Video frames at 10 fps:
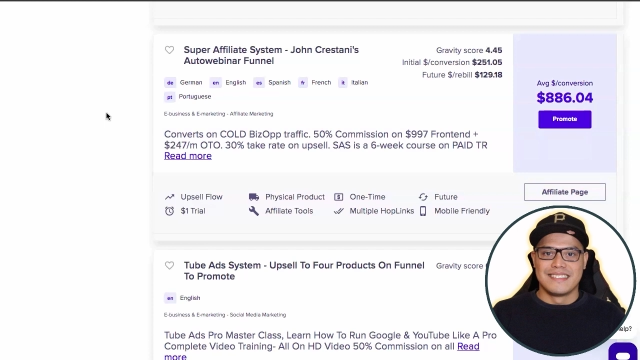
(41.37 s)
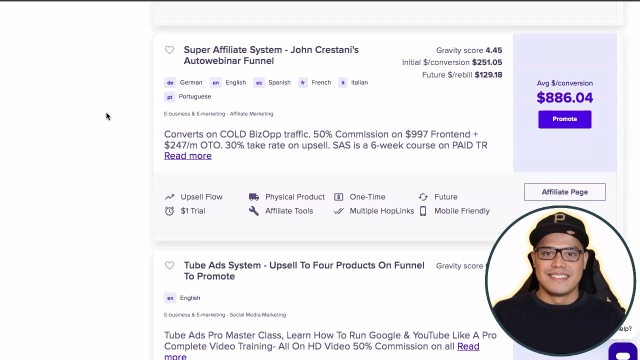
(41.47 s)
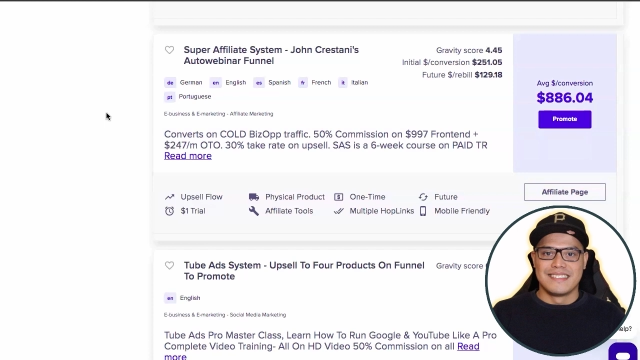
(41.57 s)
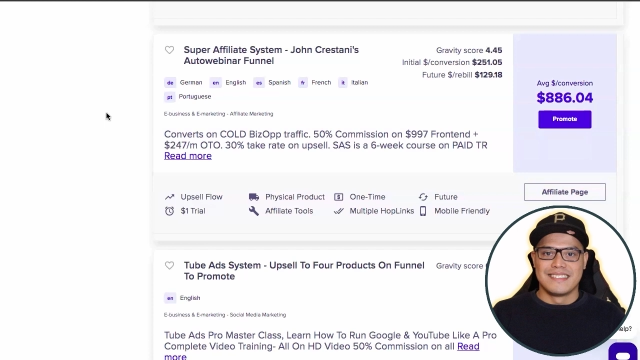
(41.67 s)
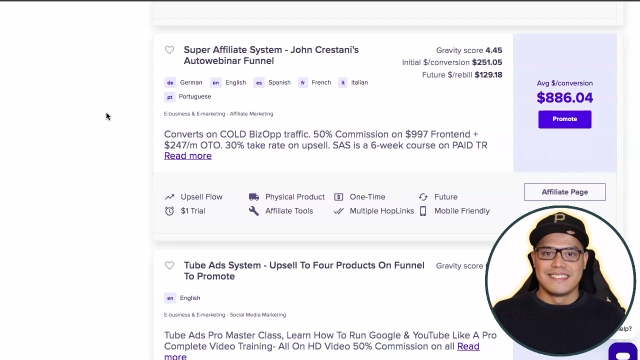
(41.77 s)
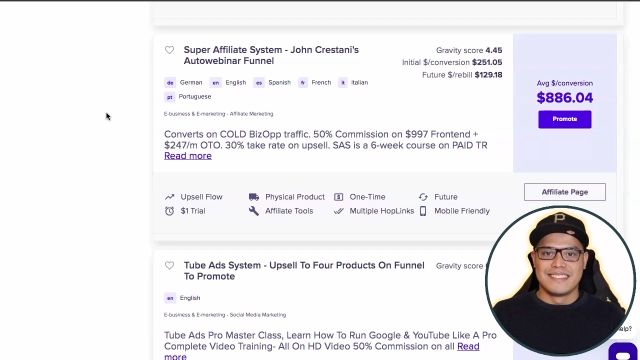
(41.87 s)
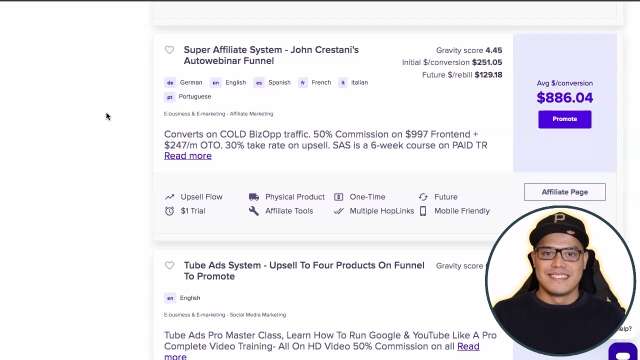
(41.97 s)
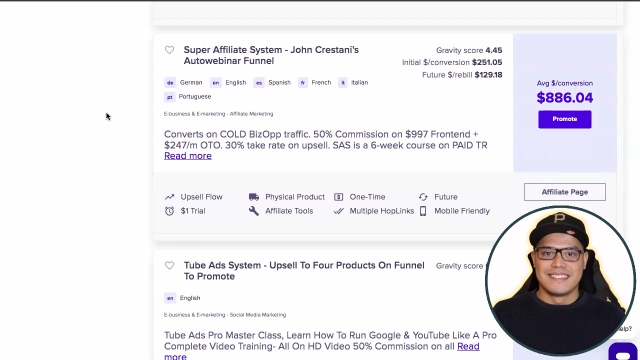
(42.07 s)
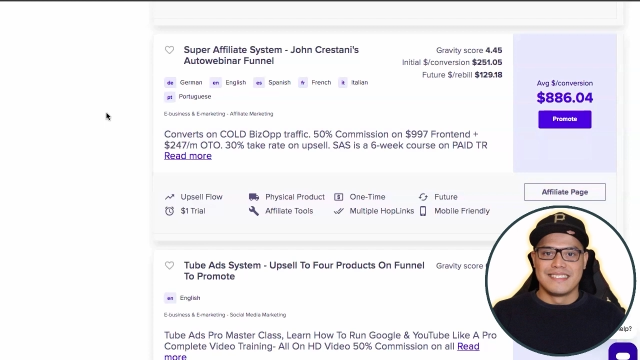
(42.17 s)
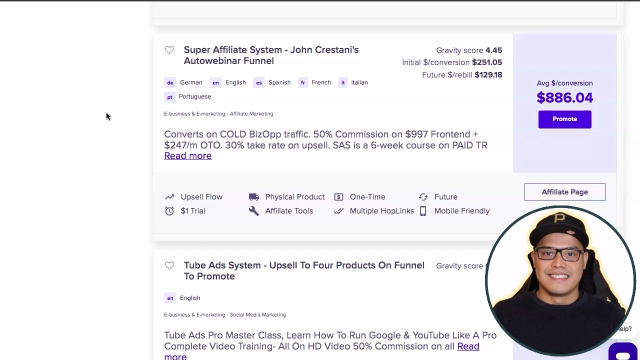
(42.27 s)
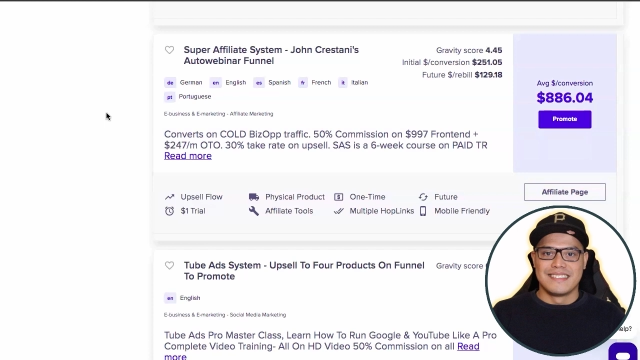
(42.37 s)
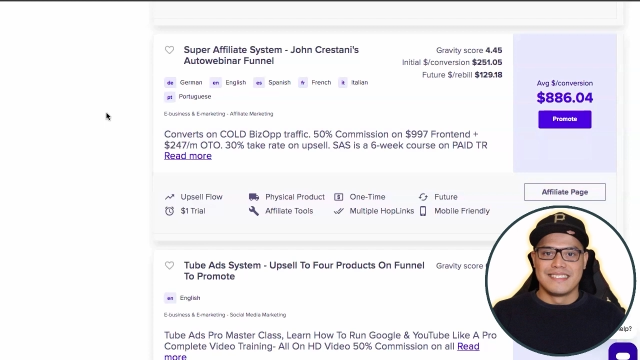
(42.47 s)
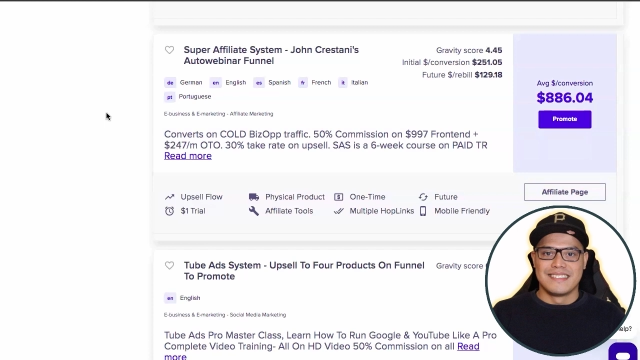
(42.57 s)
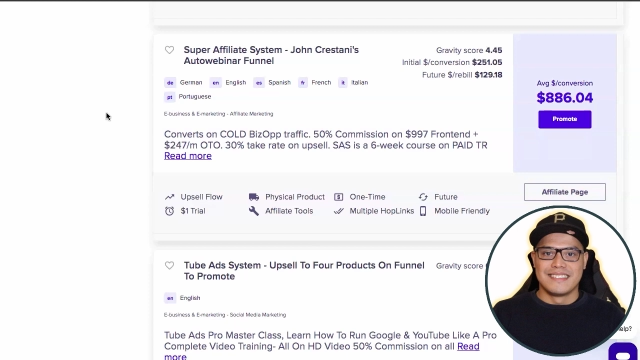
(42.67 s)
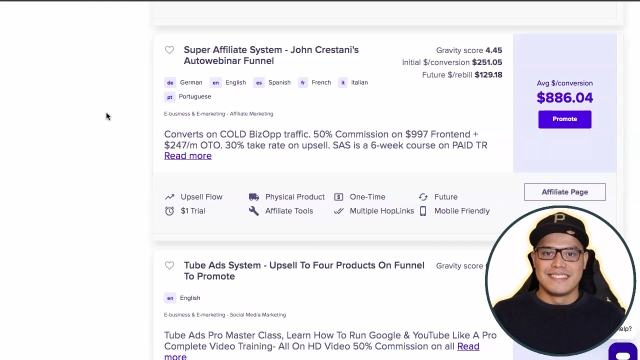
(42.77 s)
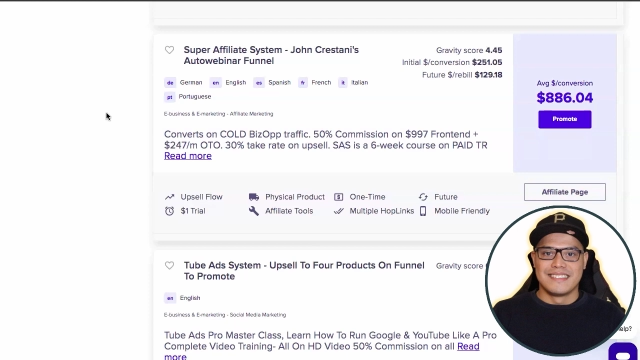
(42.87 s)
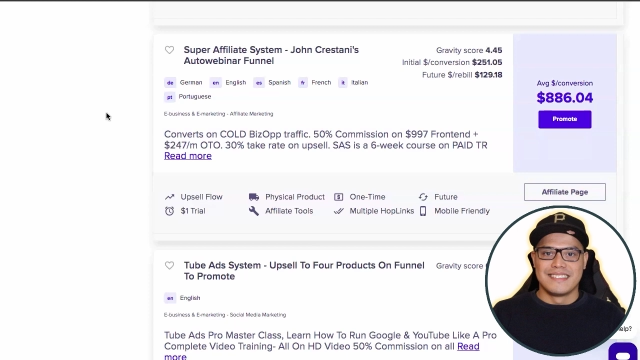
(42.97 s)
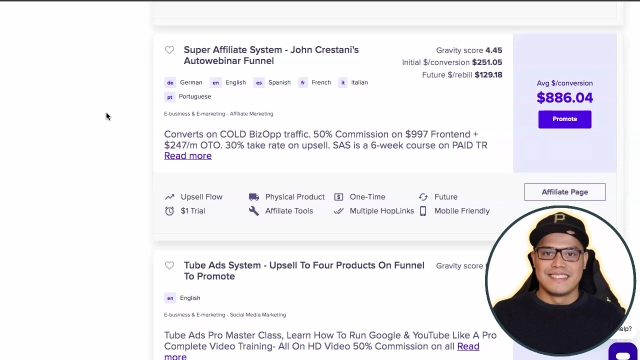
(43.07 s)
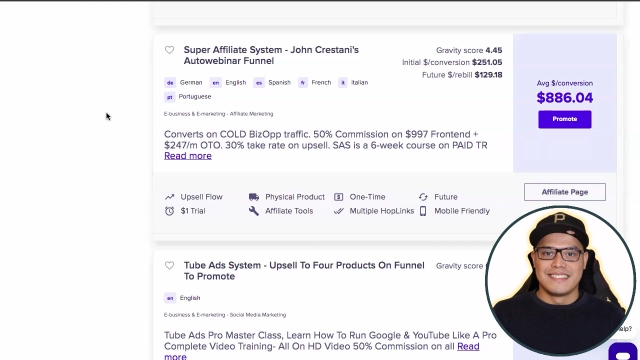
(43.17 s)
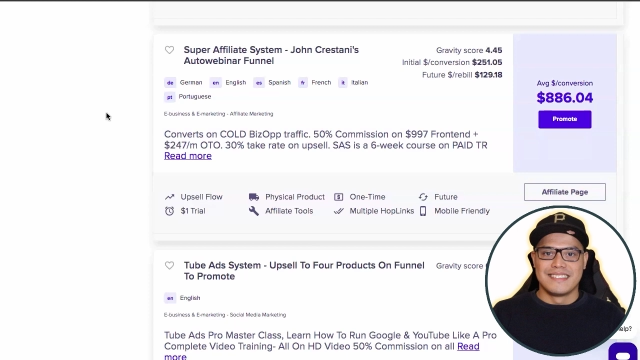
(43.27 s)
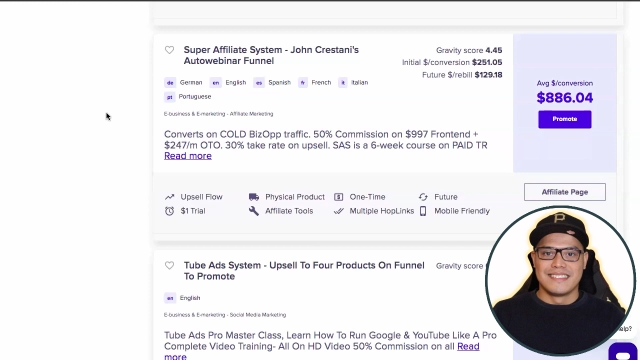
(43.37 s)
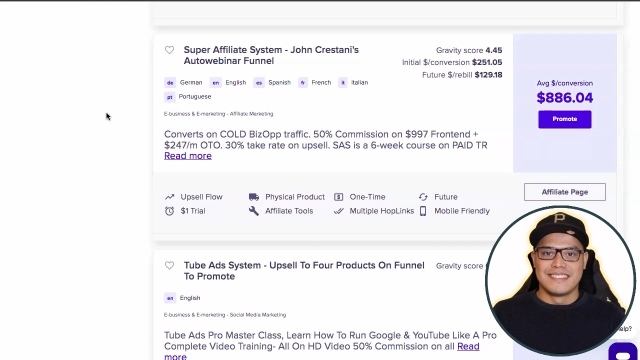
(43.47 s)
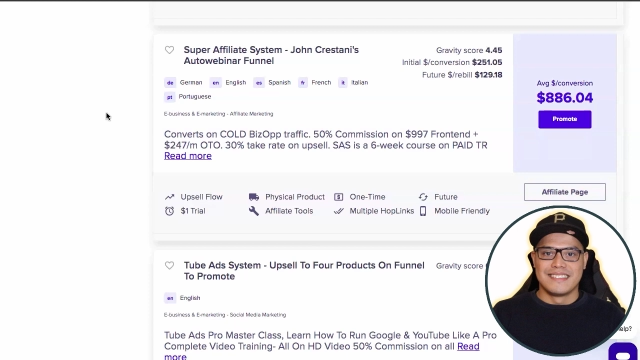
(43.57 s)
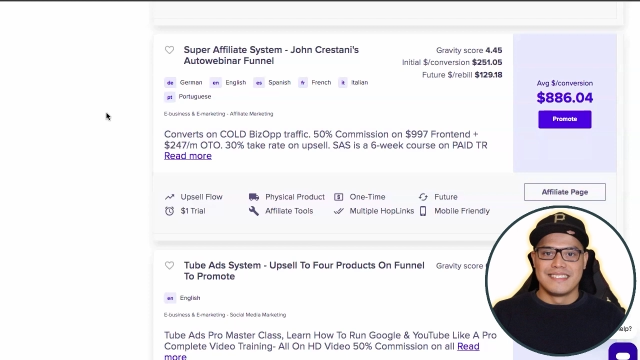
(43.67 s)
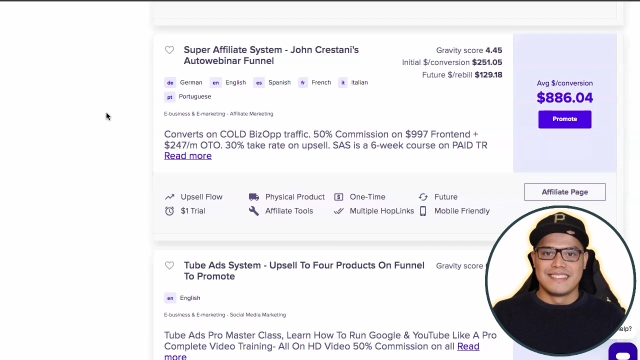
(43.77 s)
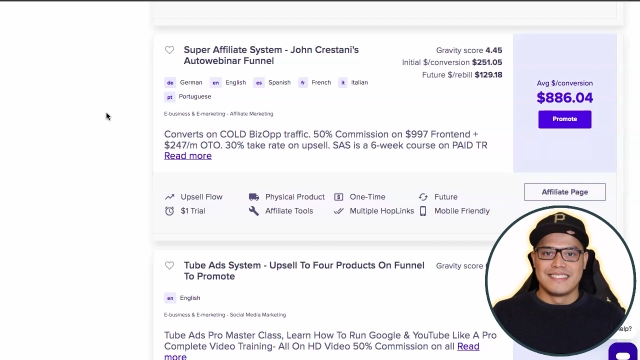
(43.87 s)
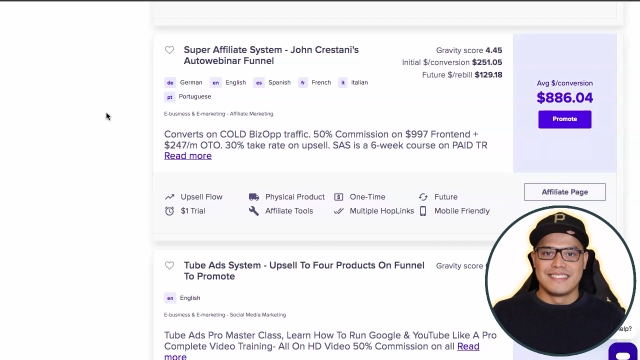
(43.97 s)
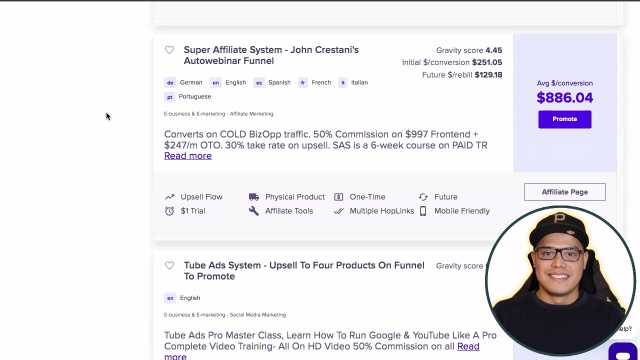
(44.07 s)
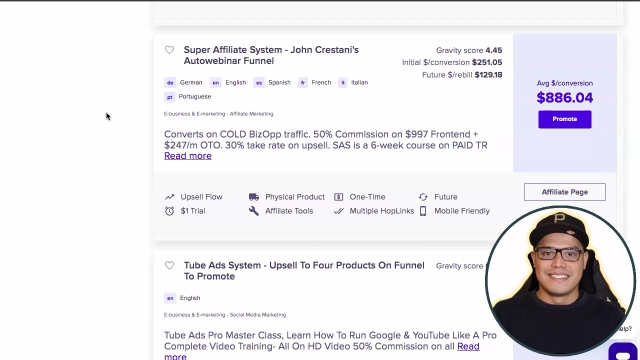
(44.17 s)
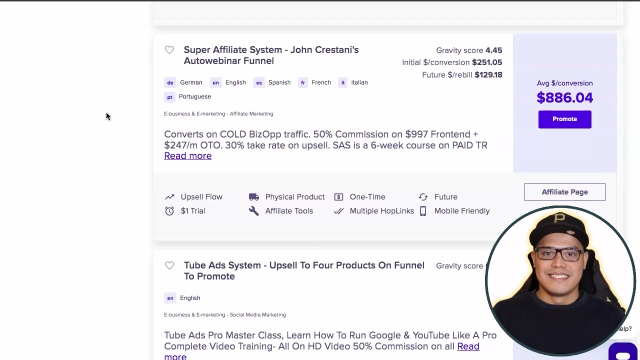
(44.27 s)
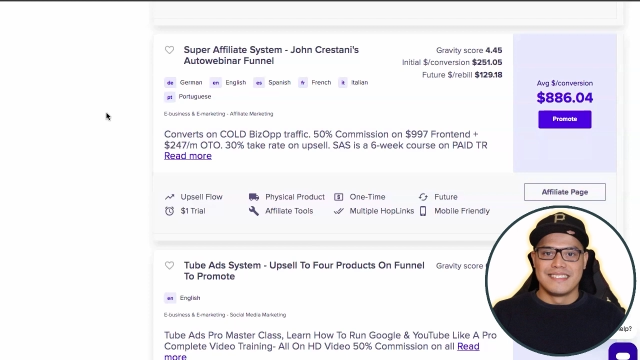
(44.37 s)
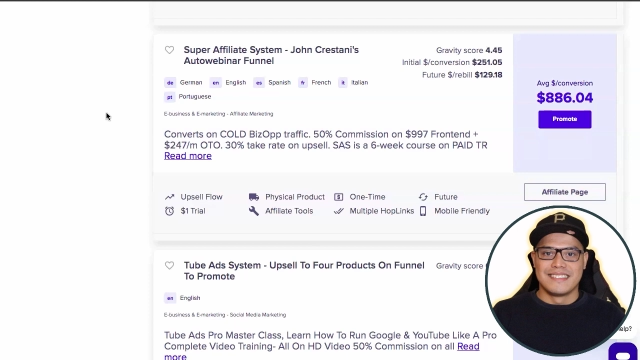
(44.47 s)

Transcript: (no lip movement)